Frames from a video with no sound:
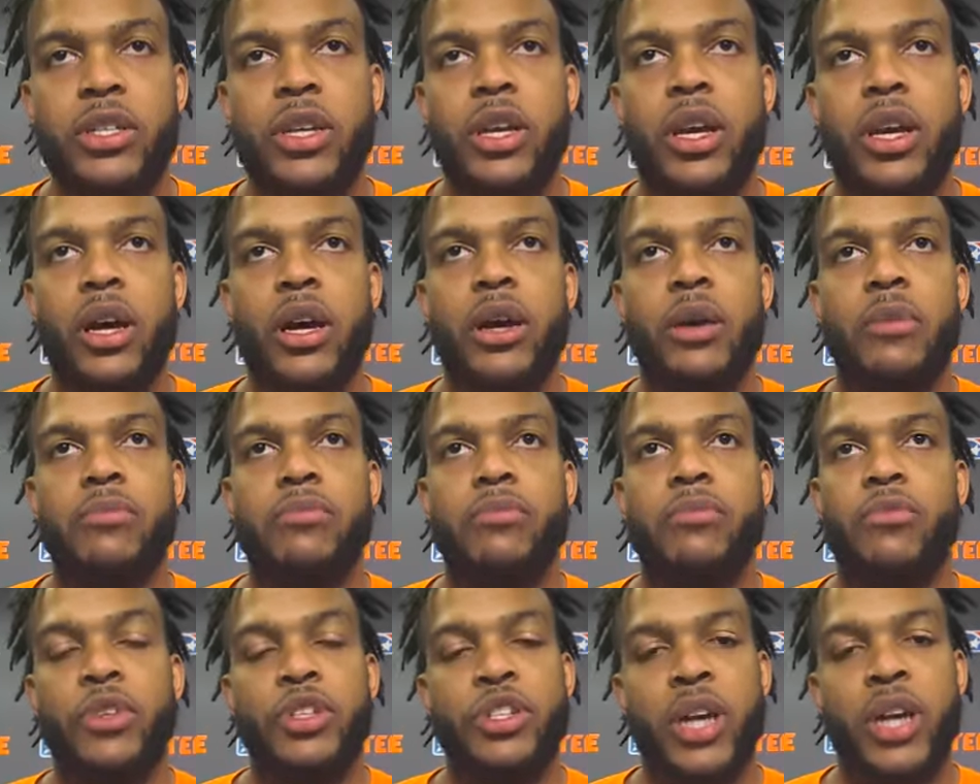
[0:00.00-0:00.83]
um,
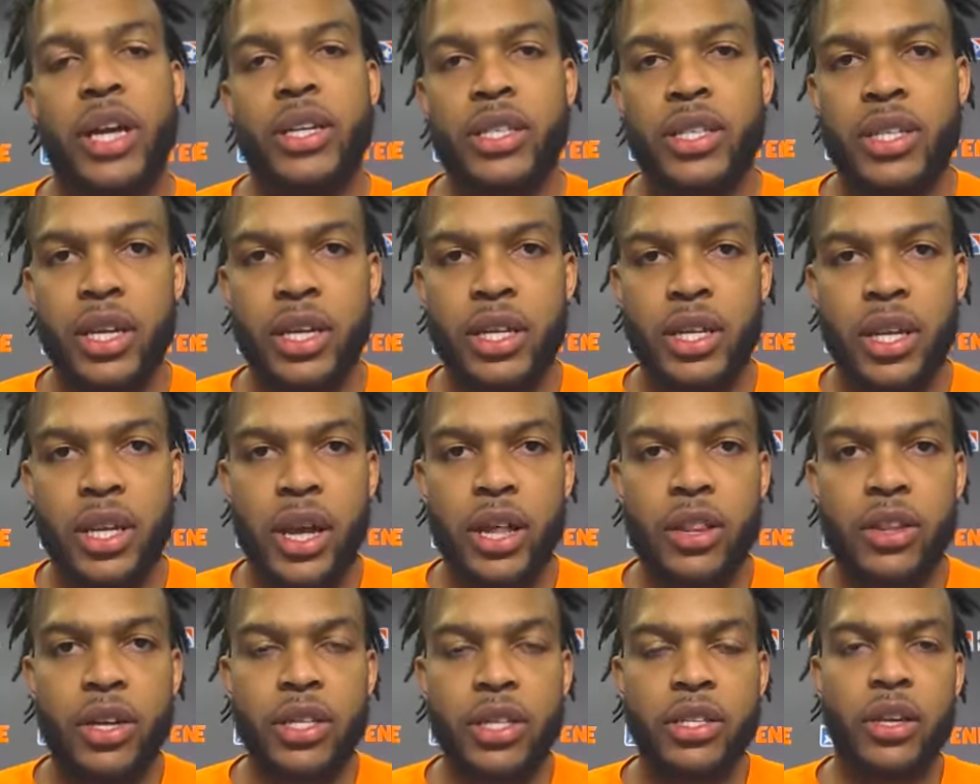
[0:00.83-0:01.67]
we try to stay
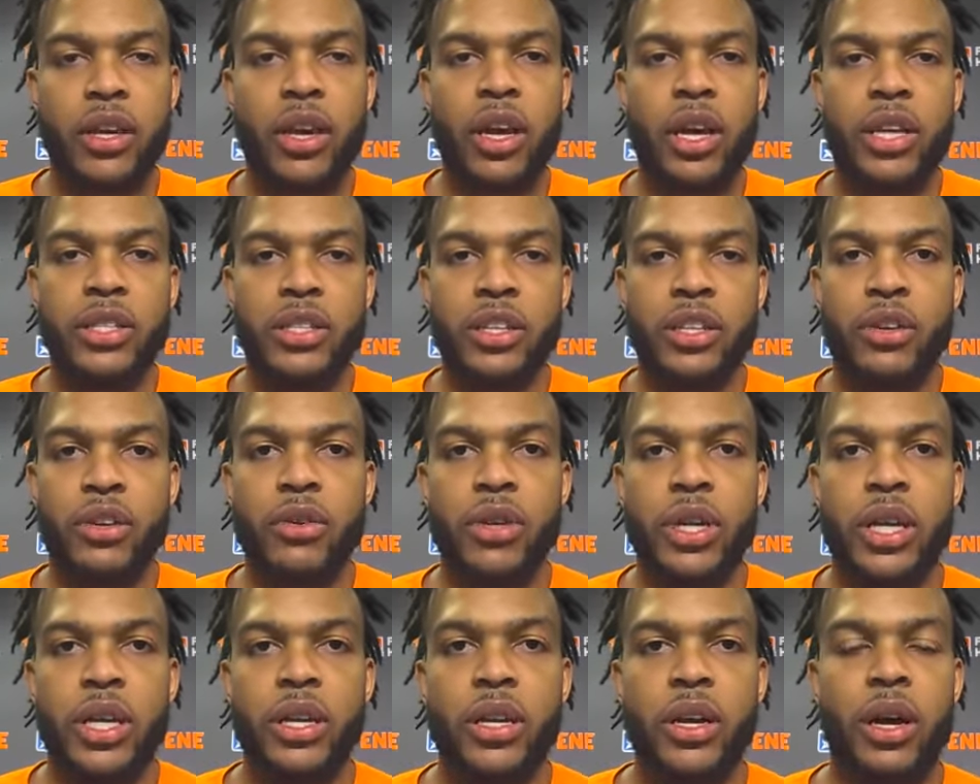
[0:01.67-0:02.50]
together as a as a
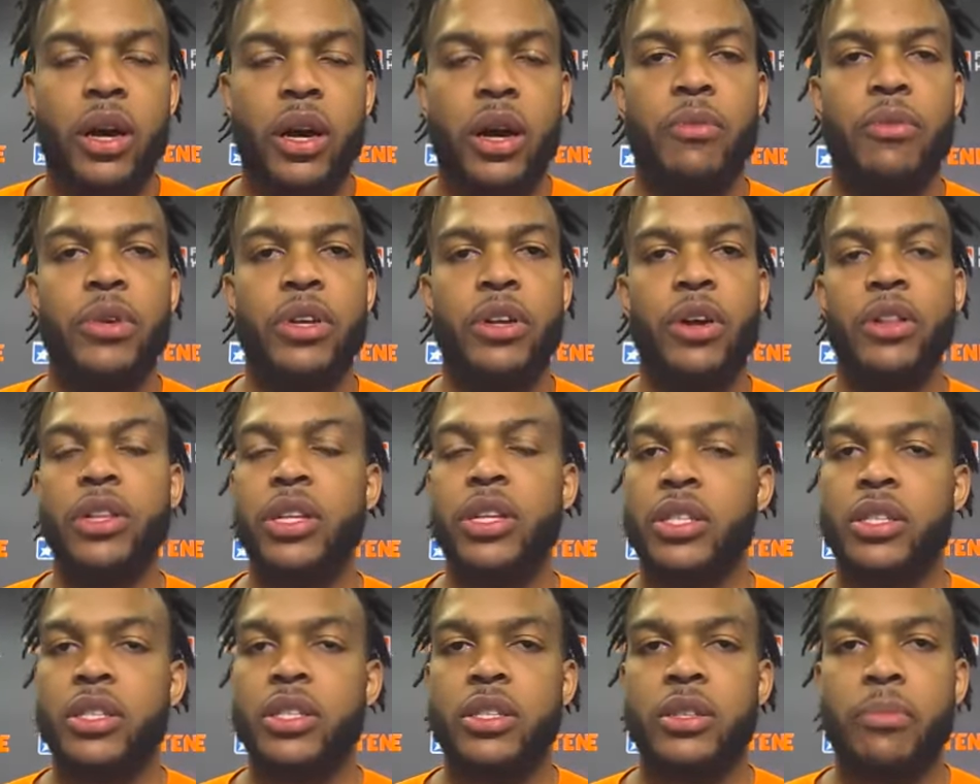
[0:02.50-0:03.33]
unit. Um, we know
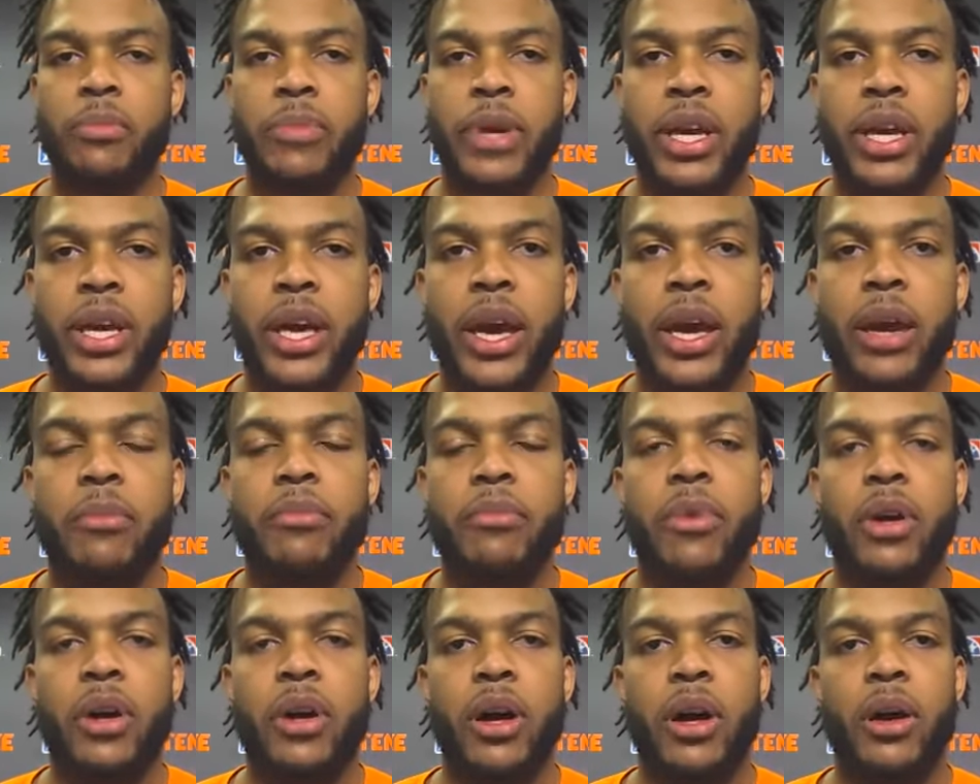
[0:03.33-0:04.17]
this is a big game.
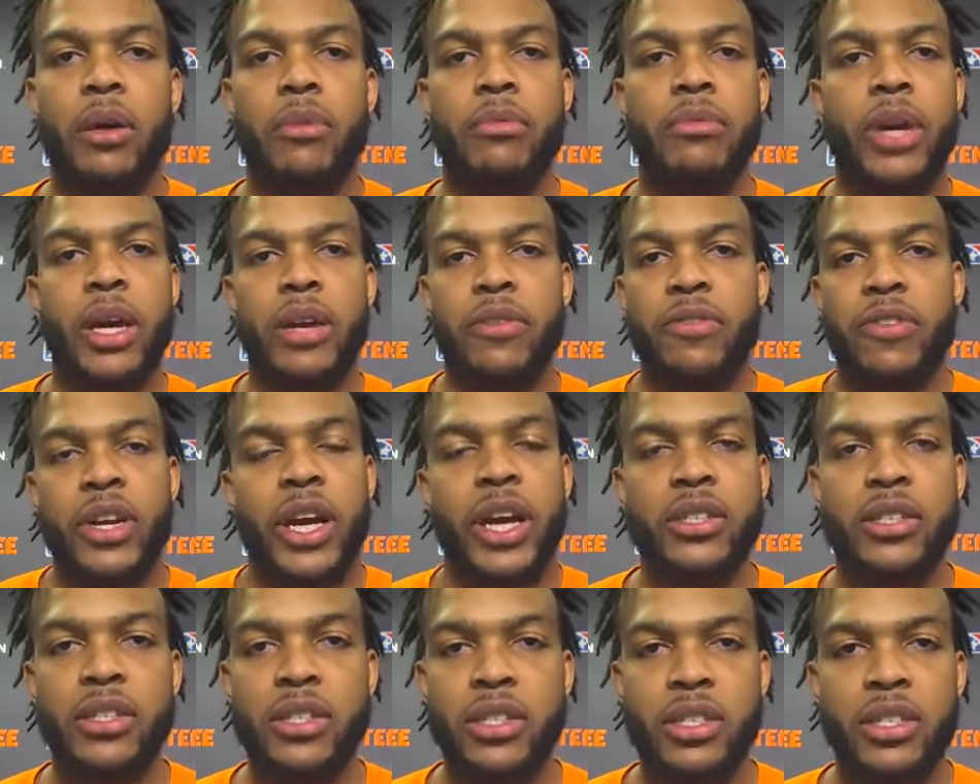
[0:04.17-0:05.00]
Um, every
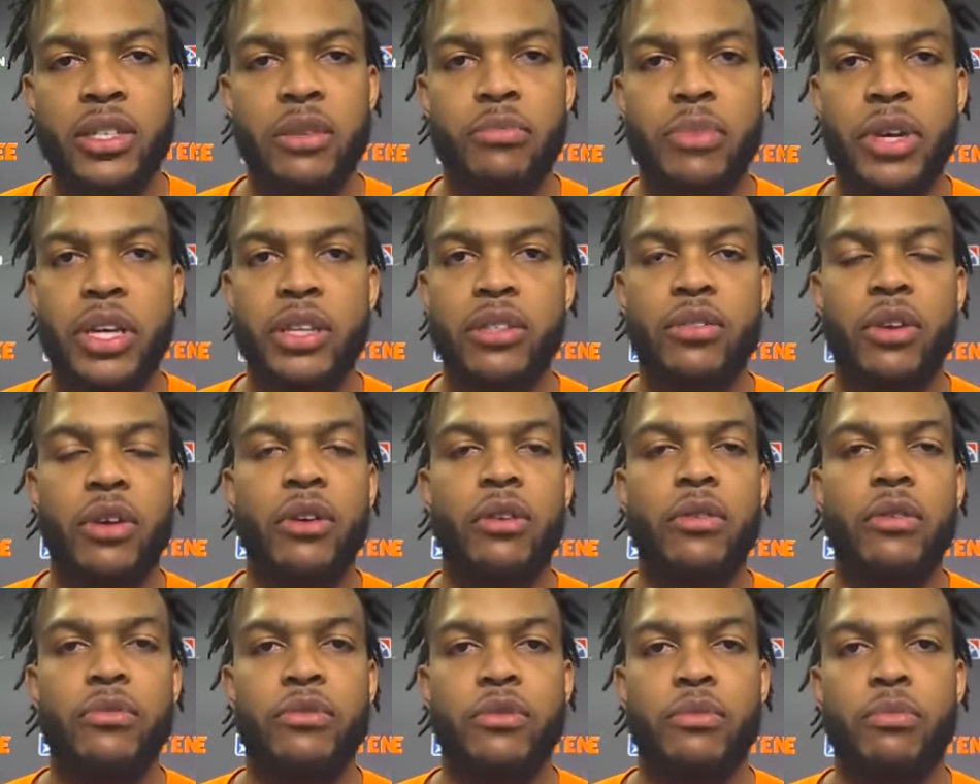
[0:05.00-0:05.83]
SEC Big
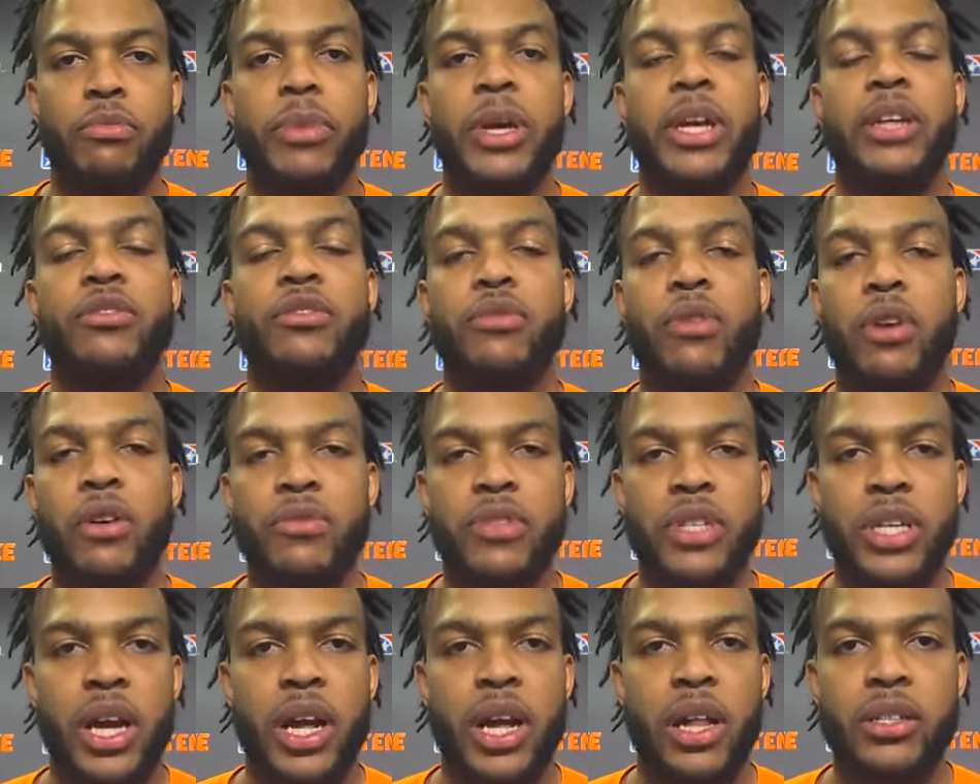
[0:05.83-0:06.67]
Twelve Big Twelve
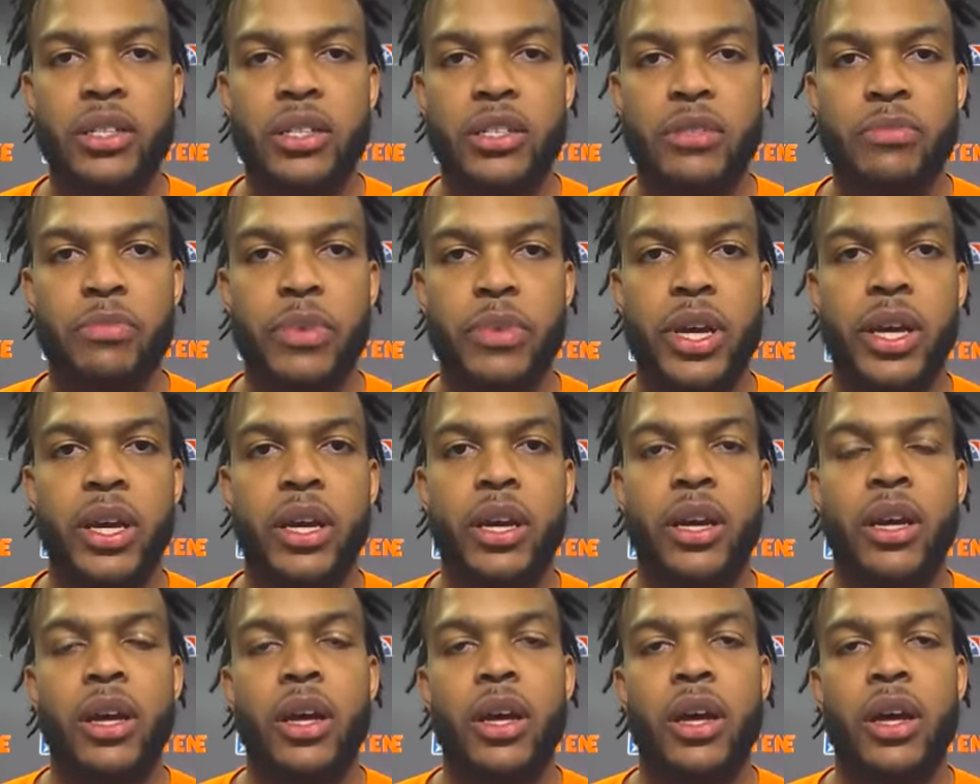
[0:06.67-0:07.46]
challenge is big.